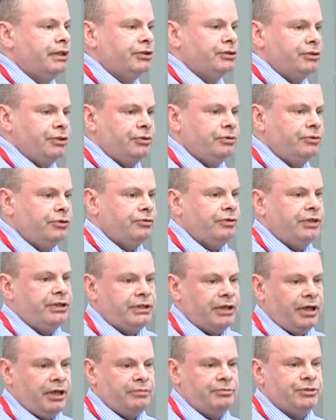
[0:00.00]
2 to 3
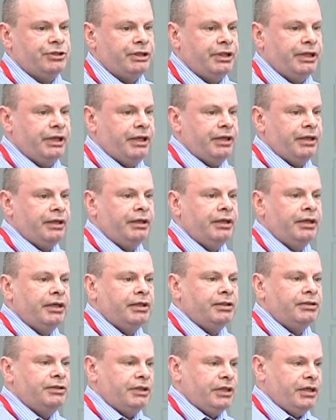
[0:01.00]
times a year
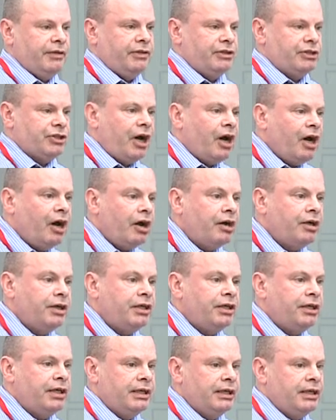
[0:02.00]
to give us a
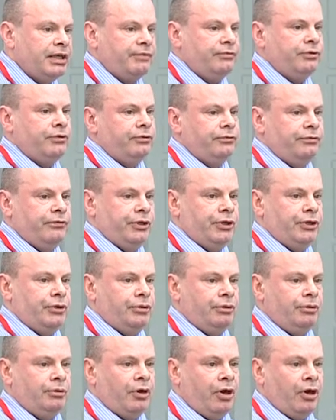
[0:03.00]
high-level
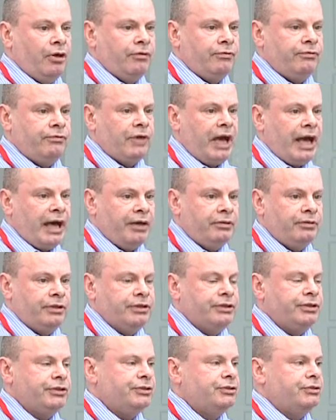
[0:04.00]
view of our
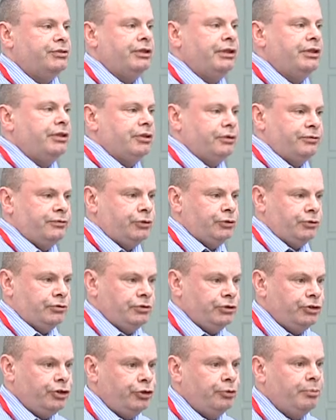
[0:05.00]
industry, the offshore
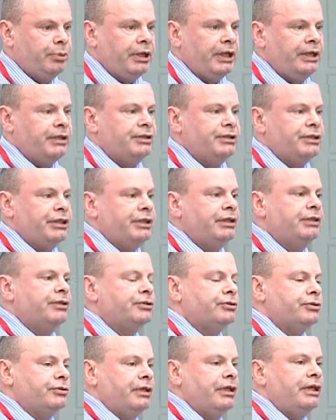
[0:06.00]
renewable energy
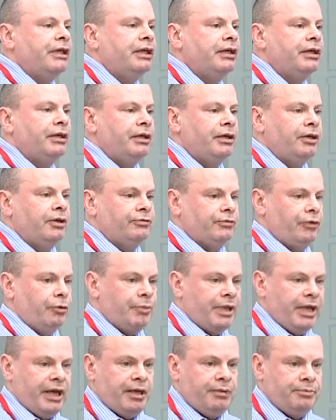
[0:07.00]
industry, from
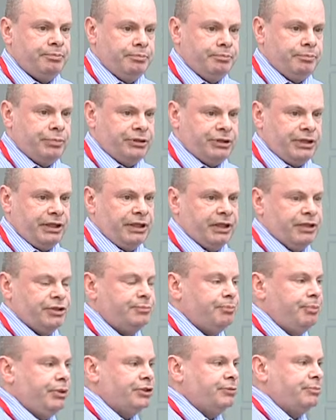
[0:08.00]
their particular
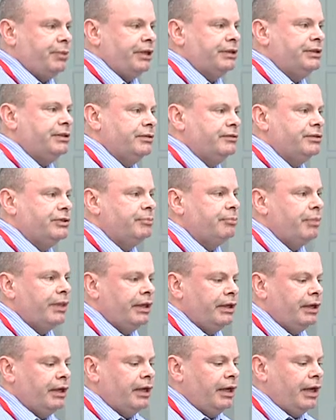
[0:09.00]
perspectives.
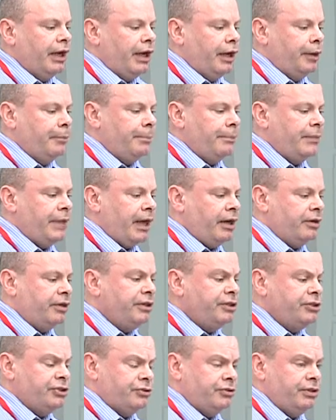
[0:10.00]
Our
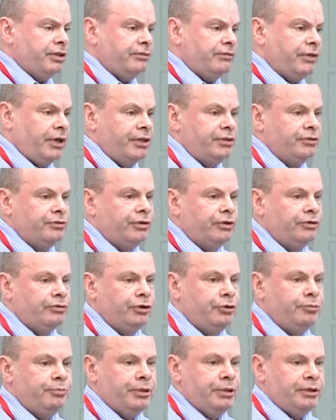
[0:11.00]
industry advisory
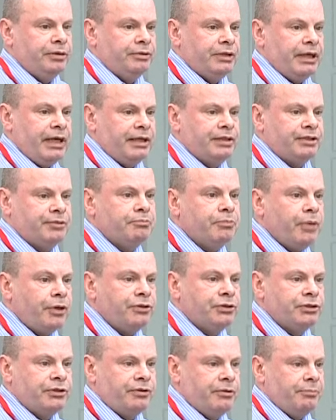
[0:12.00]
group has
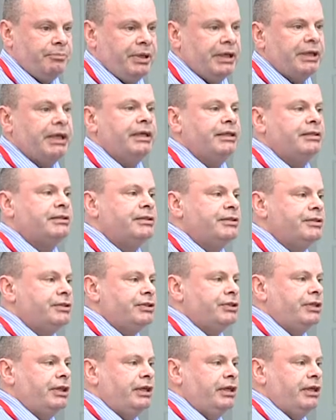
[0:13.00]
most of the big
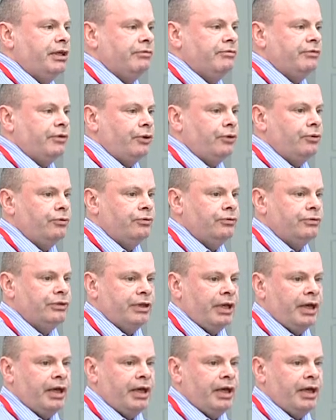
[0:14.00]
hitters involved,